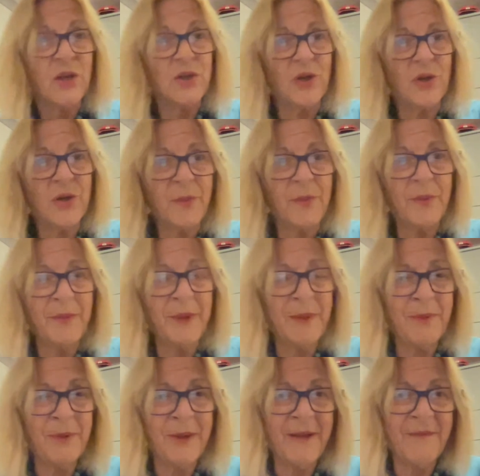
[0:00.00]
talk about
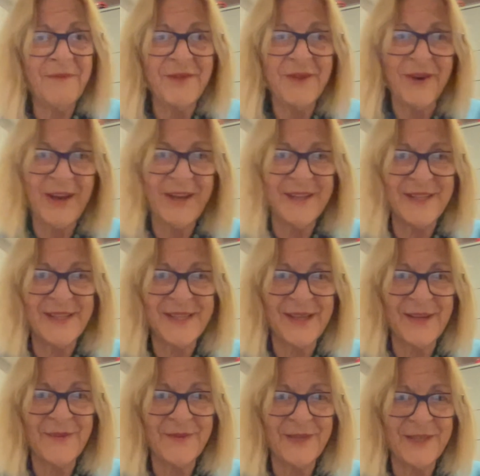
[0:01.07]
people having the right to
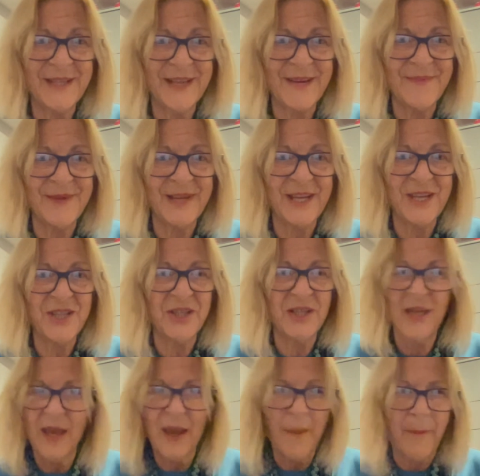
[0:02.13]
self-determination,
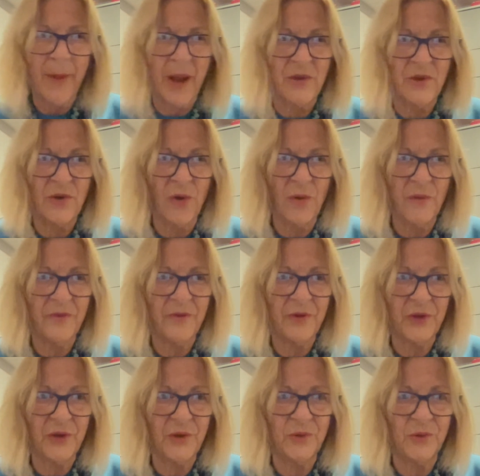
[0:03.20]
but not for
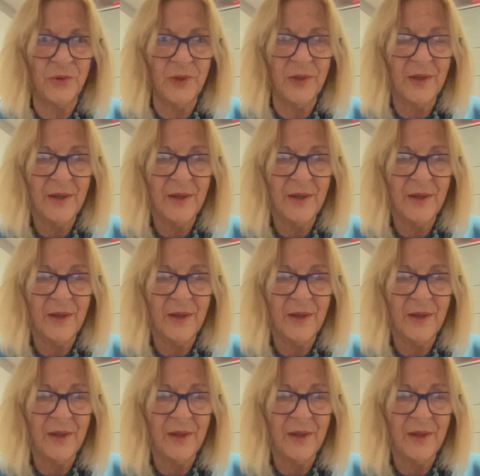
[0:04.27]
you.